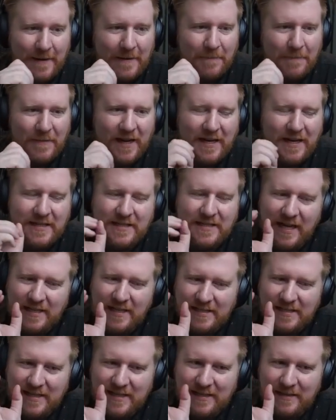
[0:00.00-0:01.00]
It
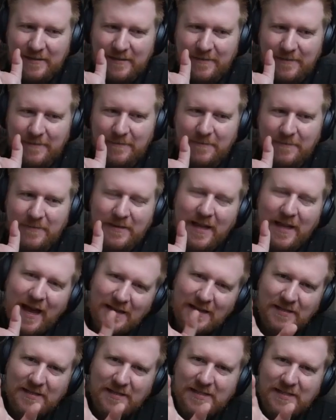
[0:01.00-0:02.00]
doesn't
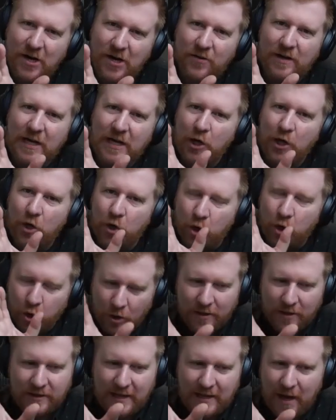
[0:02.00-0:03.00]
necessarily look
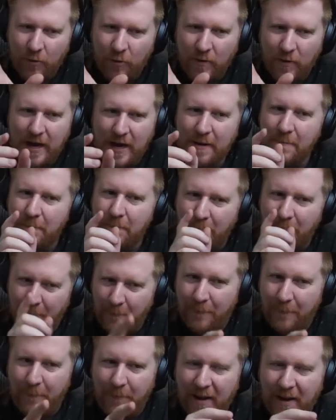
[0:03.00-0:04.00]
that way,
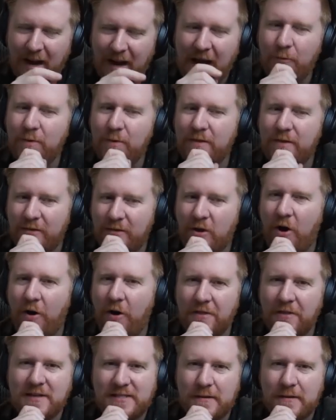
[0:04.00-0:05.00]
but I would call
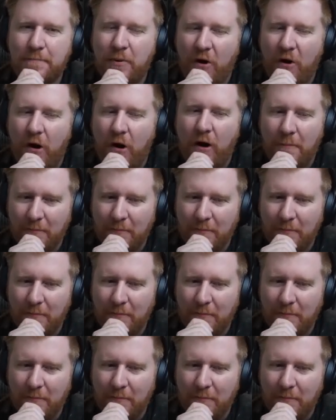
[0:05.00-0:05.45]
this a bomb.